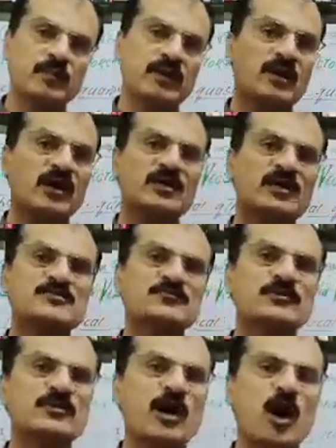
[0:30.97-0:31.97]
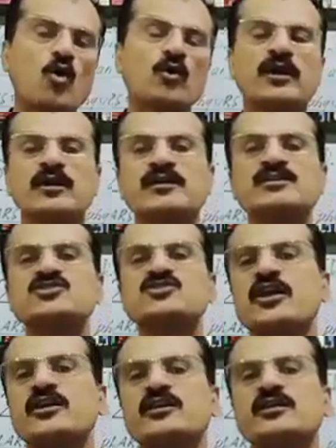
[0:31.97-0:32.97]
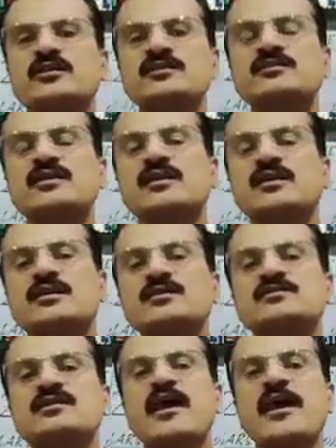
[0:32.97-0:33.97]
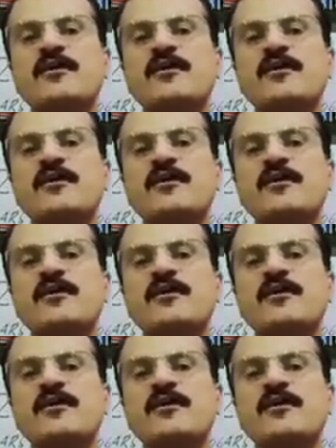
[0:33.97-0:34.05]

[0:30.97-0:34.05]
because without understanding scalars